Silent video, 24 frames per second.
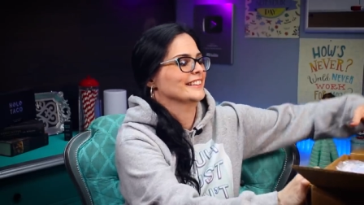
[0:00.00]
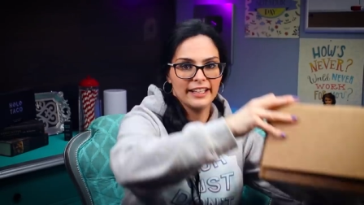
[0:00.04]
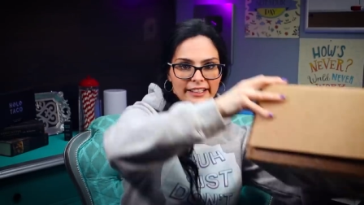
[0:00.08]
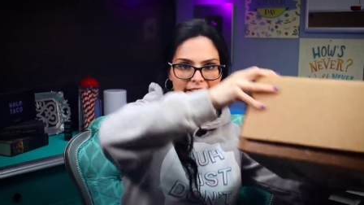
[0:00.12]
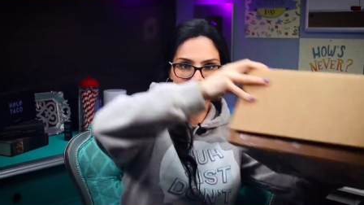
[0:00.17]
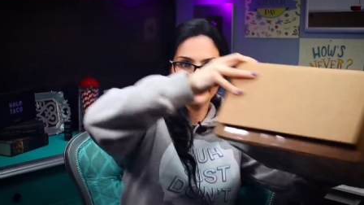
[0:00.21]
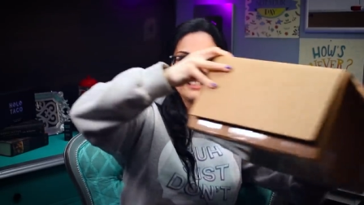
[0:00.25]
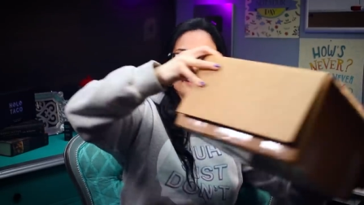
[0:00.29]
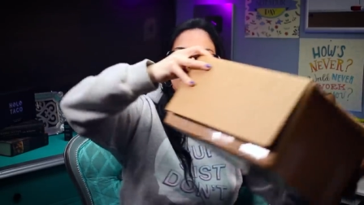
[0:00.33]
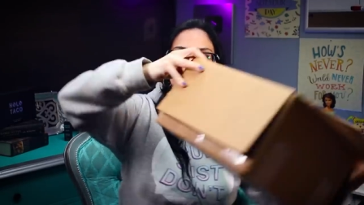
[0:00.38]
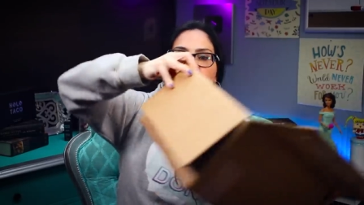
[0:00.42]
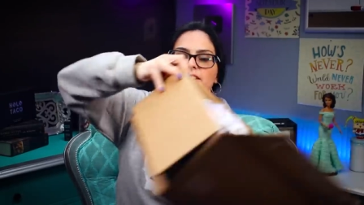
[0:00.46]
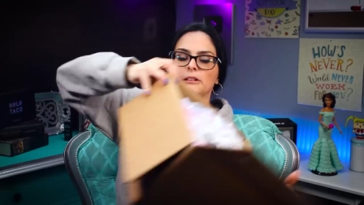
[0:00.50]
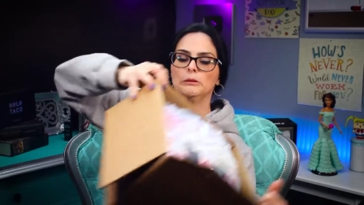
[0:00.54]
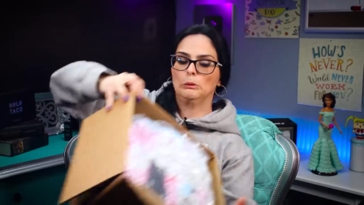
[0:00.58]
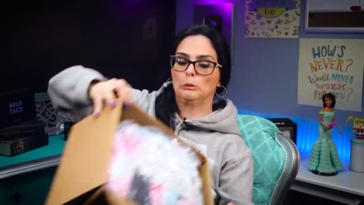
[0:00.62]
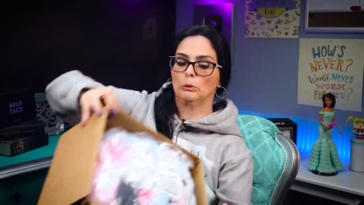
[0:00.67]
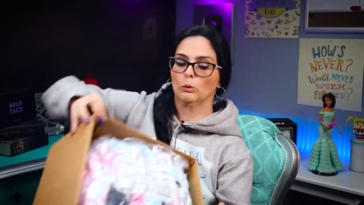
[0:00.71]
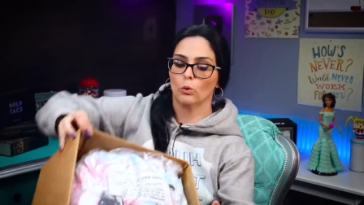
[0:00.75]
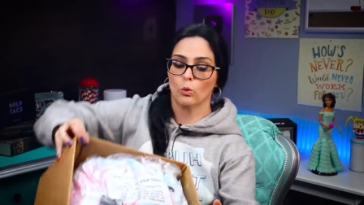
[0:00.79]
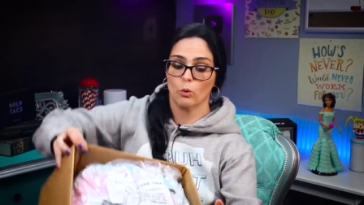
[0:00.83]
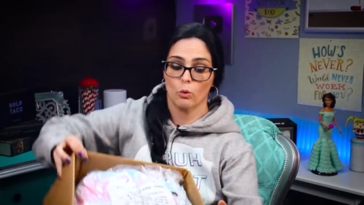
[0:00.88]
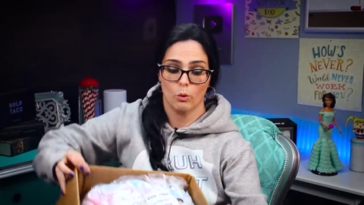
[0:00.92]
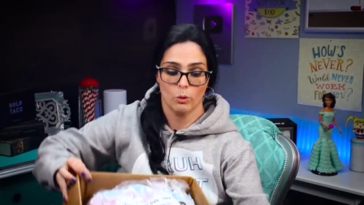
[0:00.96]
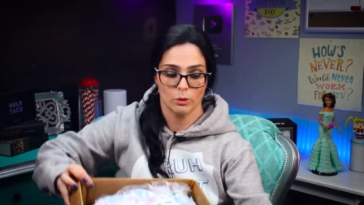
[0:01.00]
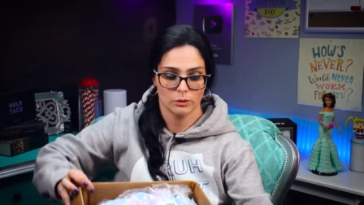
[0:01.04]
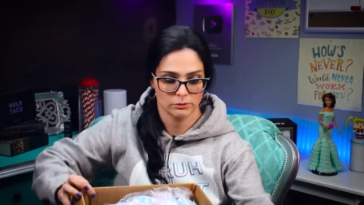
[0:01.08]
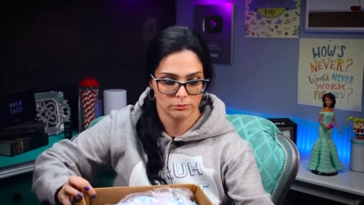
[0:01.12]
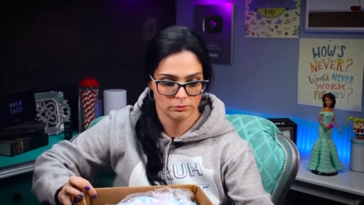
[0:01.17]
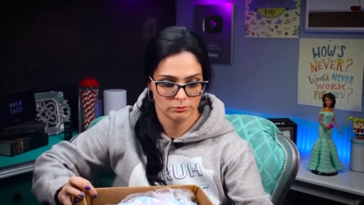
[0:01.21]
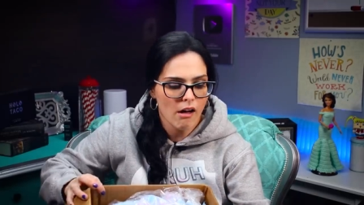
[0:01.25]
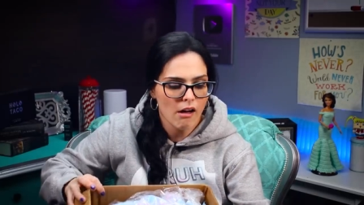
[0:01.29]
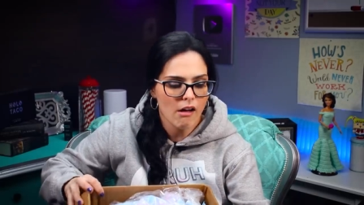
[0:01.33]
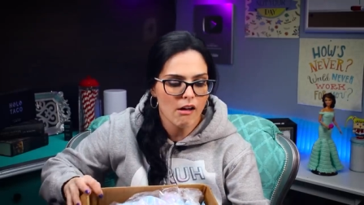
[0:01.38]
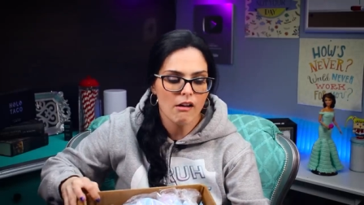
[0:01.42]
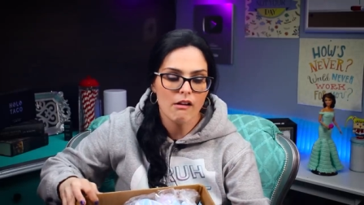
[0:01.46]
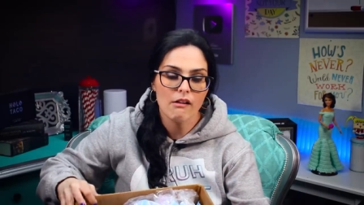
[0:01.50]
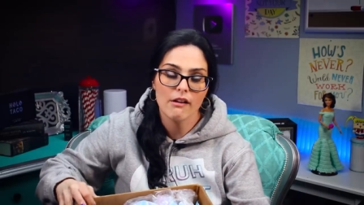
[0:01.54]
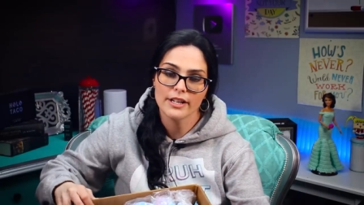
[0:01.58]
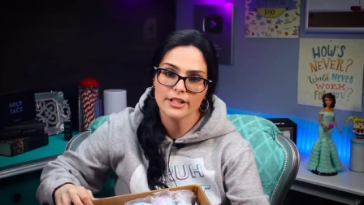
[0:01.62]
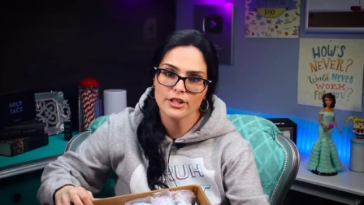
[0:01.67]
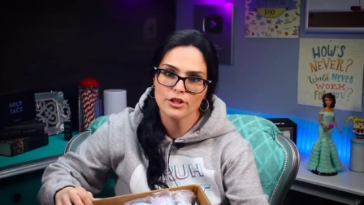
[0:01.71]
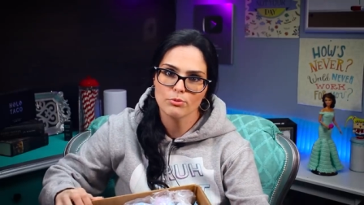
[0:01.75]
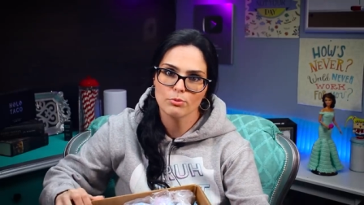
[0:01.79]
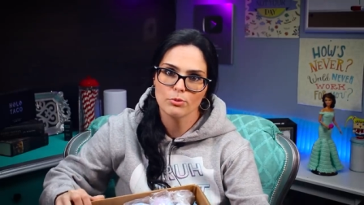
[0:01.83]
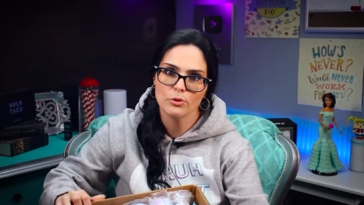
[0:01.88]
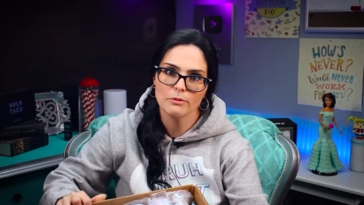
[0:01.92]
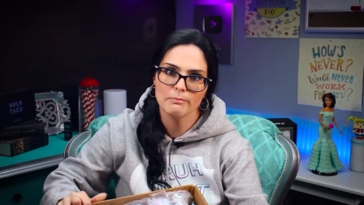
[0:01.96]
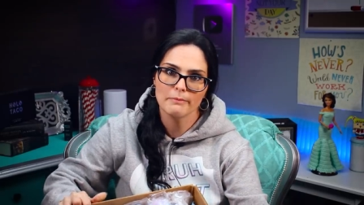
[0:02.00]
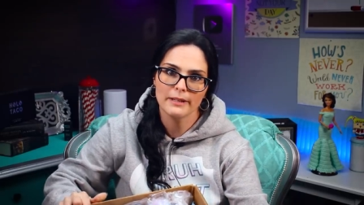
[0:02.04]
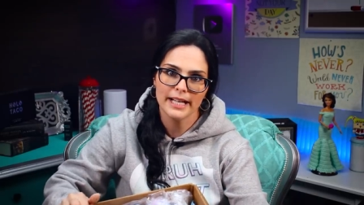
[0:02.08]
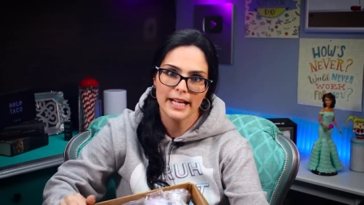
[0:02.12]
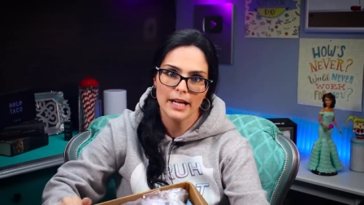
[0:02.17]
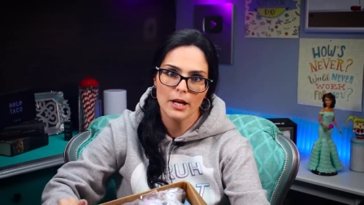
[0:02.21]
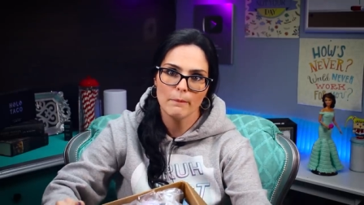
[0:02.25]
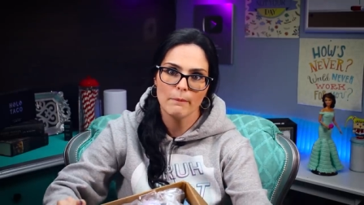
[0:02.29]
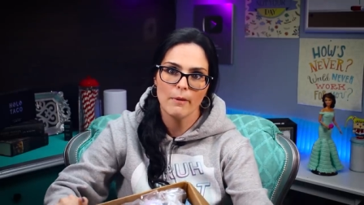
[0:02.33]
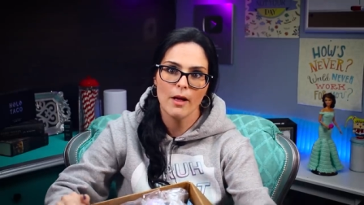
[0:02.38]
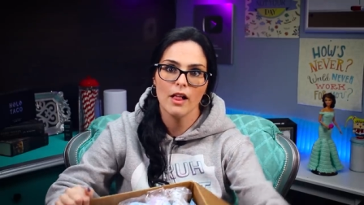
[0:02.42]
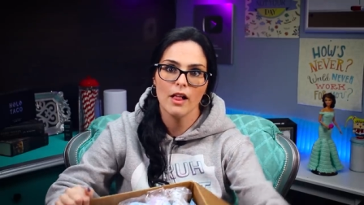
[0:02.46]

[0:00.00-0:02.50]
And here, ooh, oh, I just ruined my nail